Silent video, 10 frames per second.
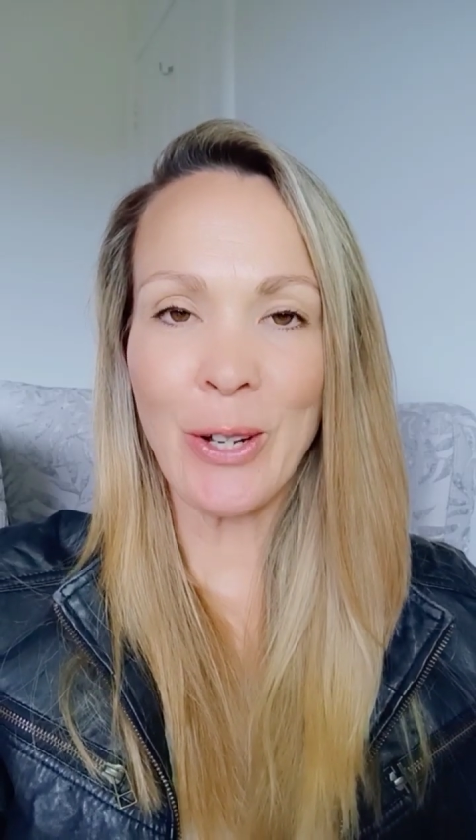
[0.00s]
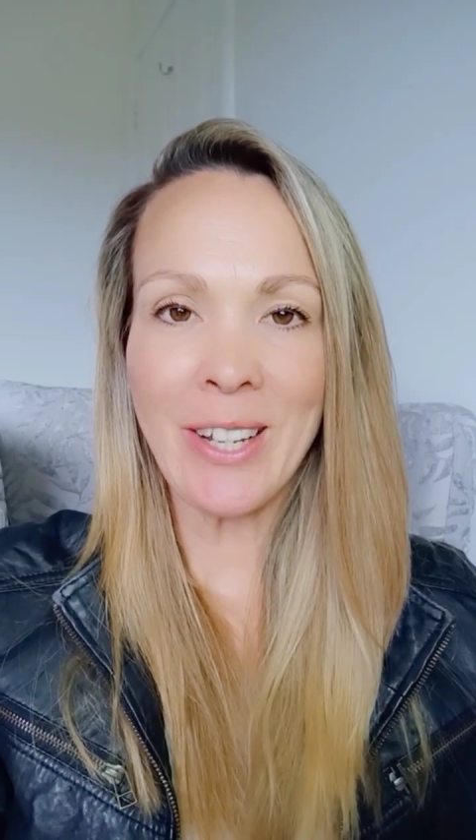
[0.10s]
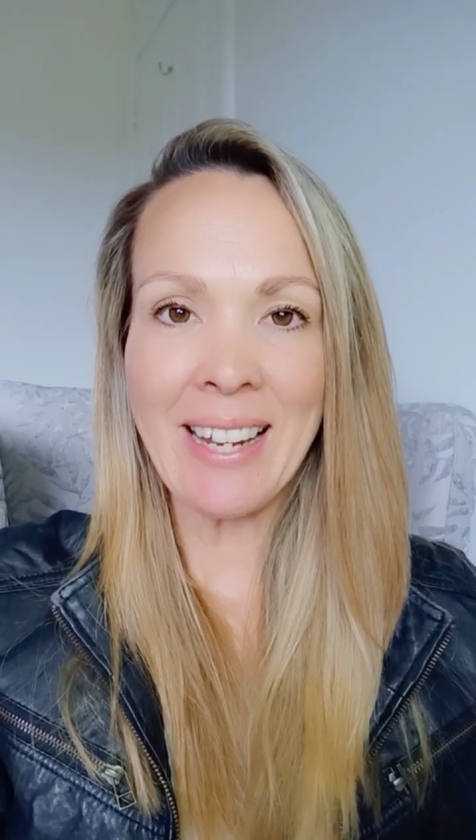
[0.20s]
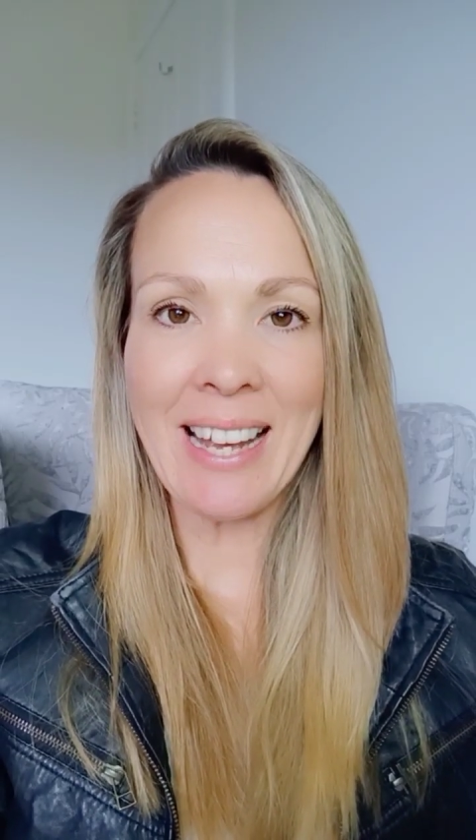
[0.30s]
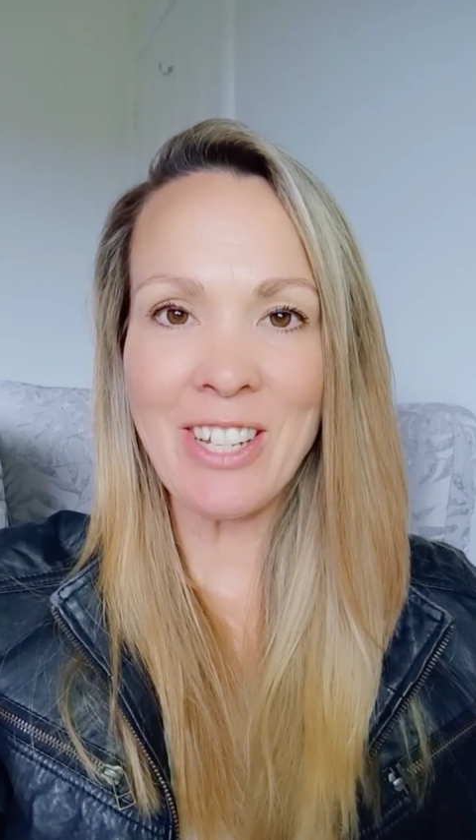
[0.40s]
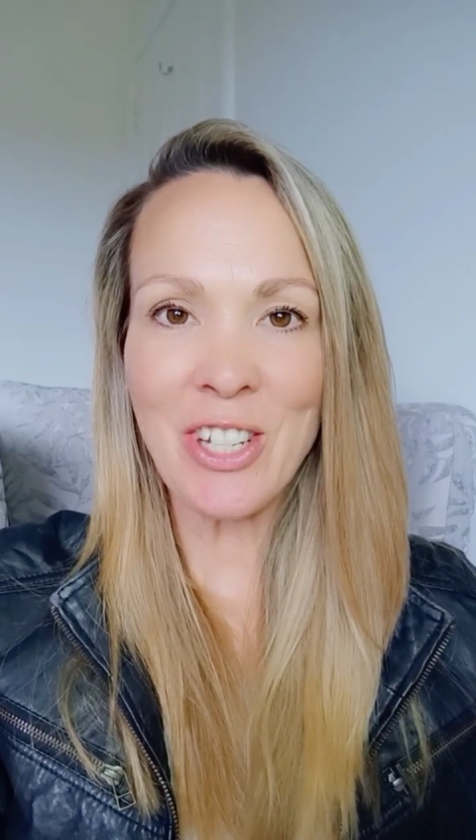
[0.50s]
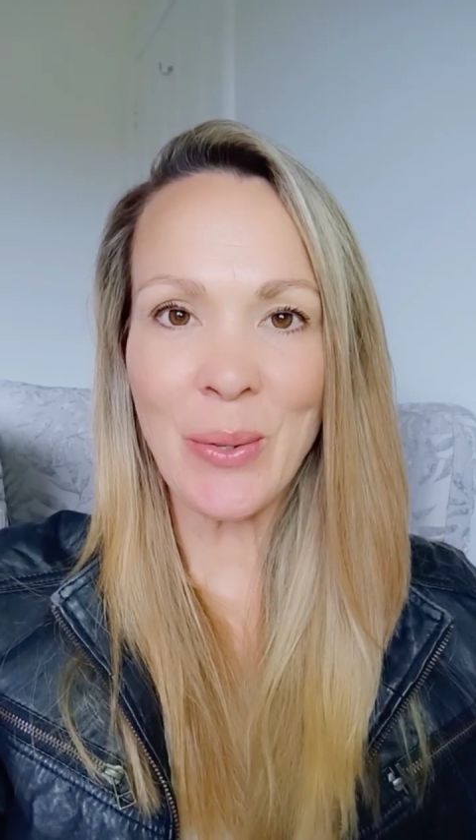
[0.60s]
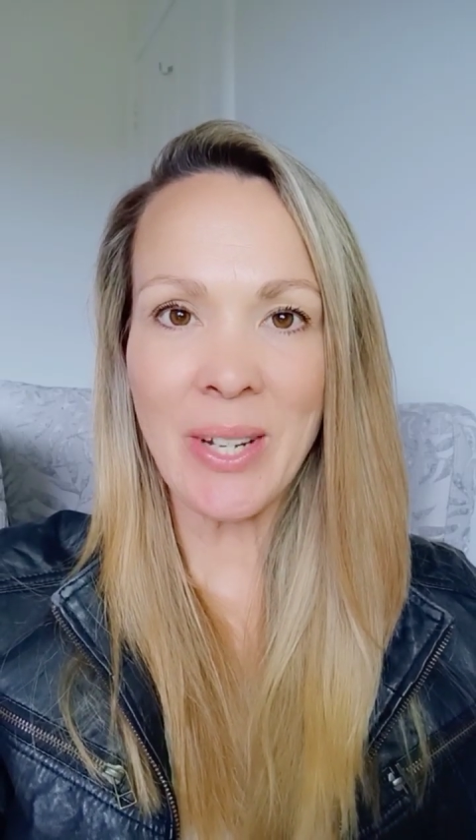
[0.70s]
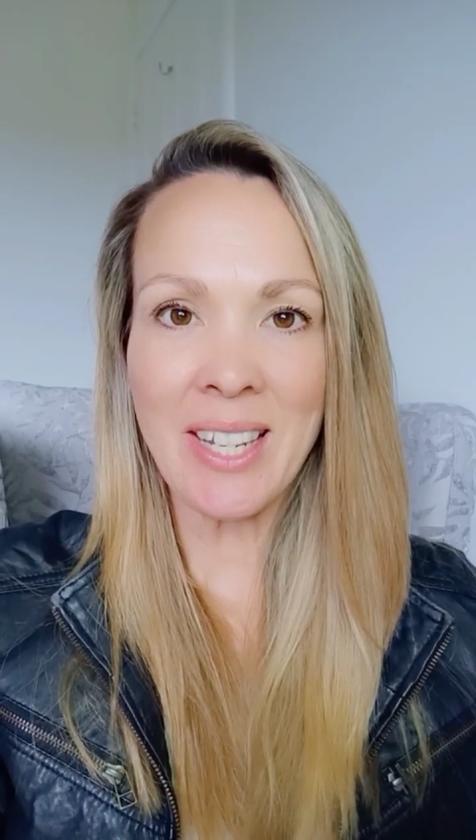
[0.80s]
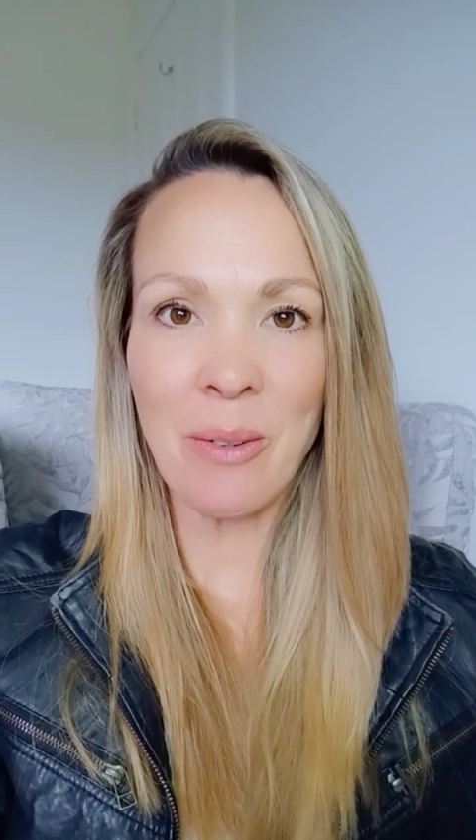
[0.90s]
glad you're
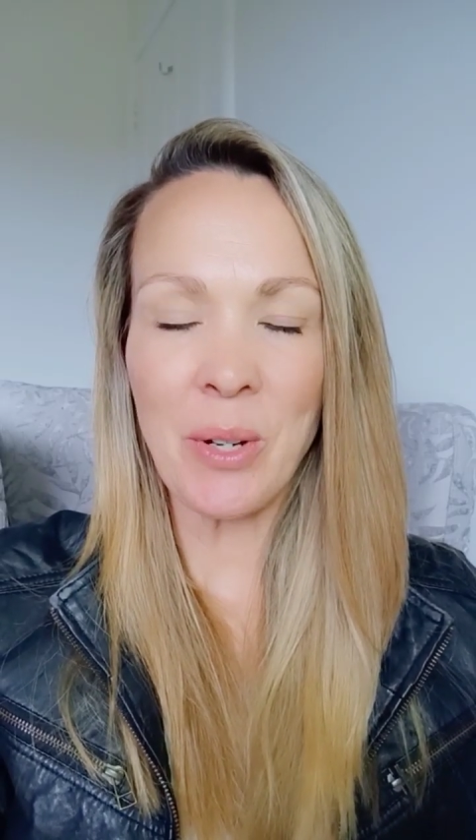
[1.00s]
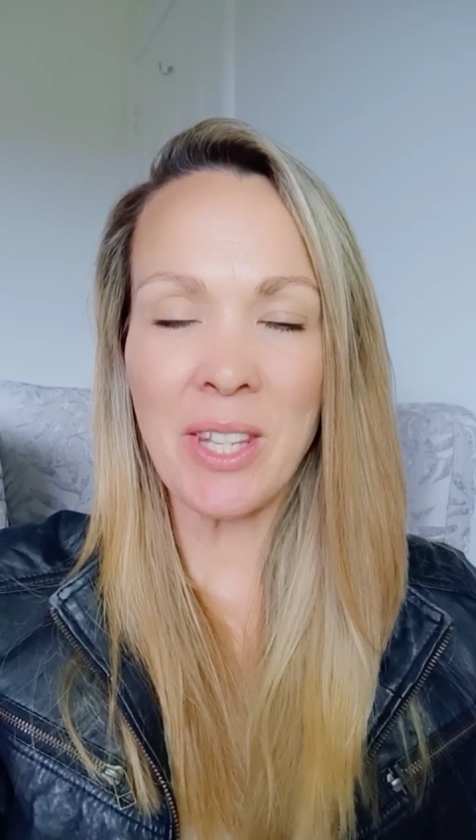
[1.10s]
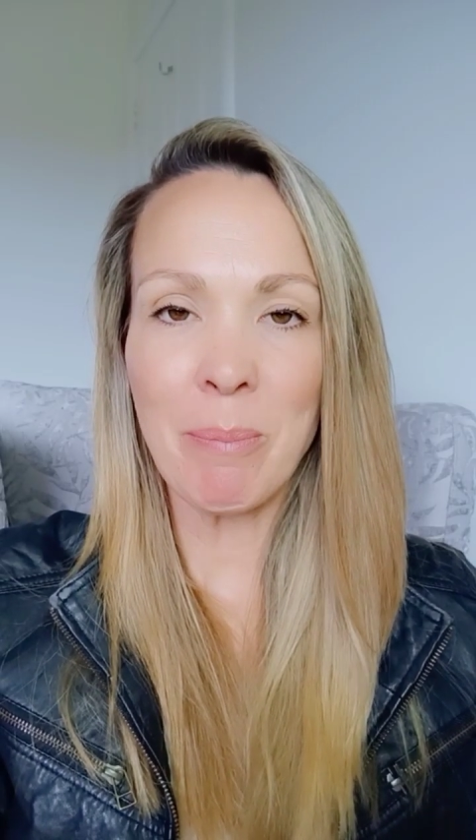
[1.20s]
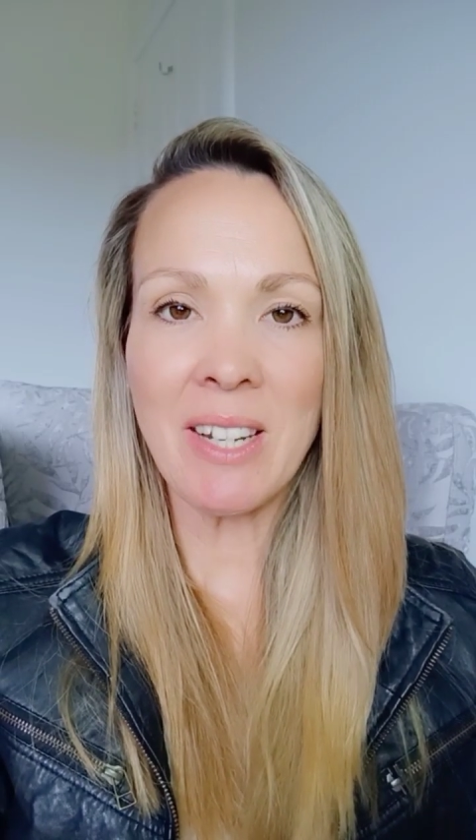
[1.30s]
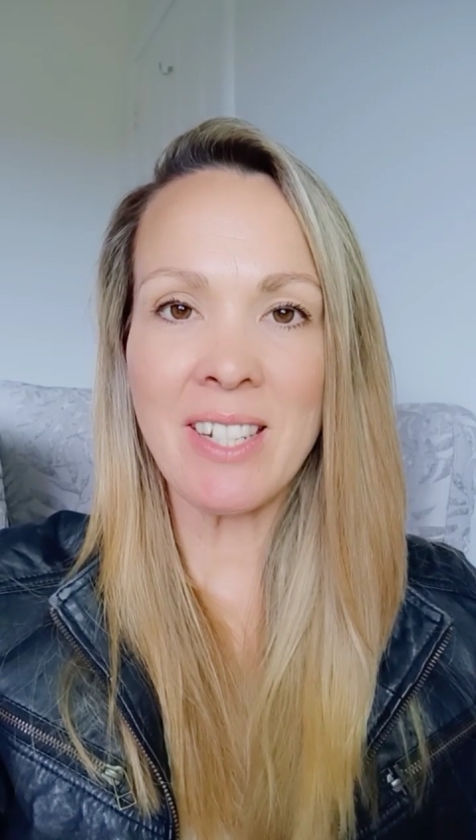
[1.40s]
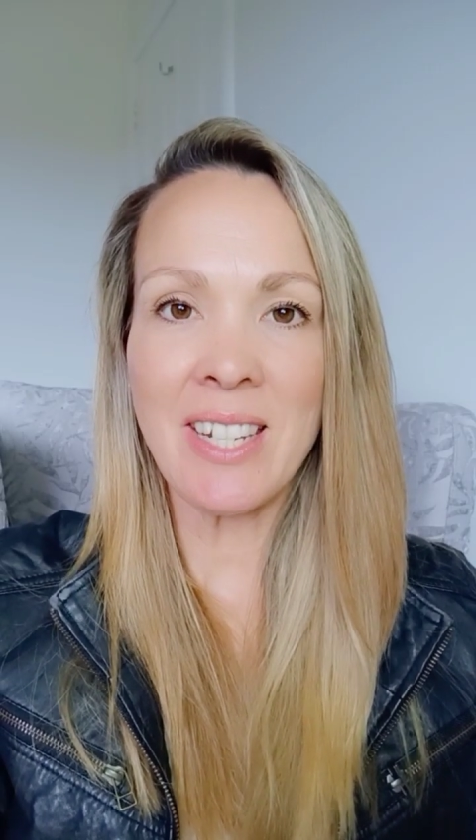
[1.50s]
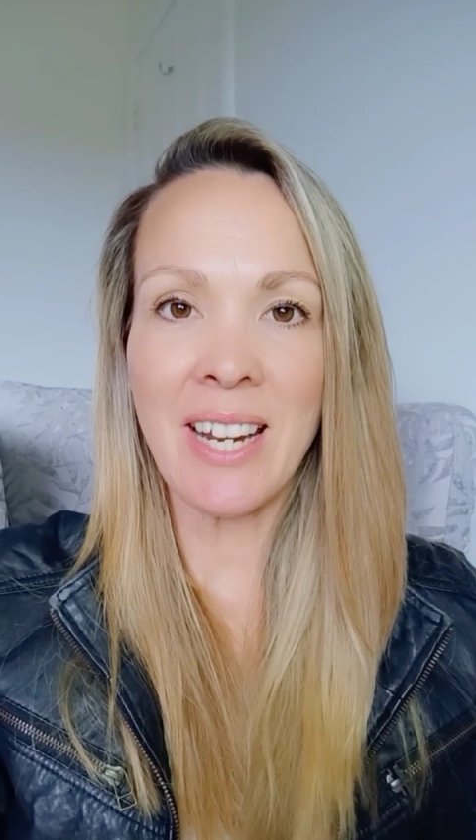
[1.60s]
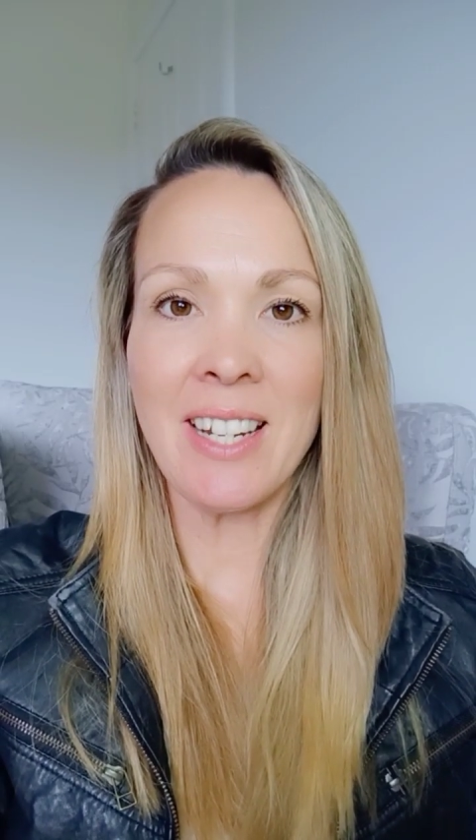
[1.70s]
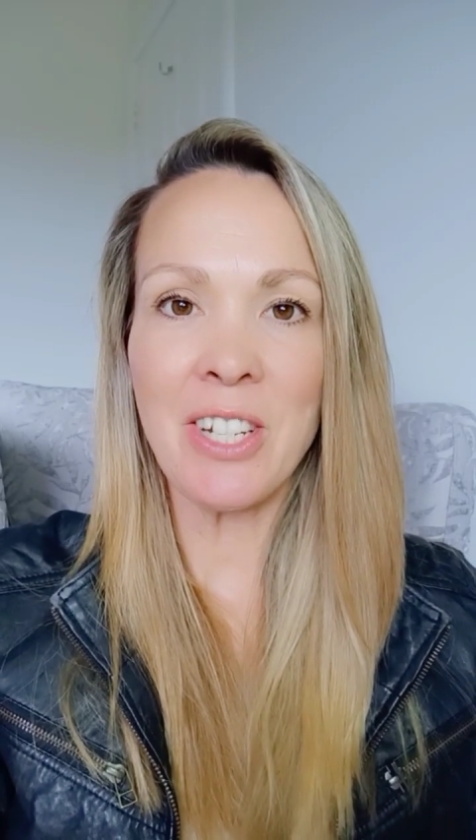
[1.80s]
here with me today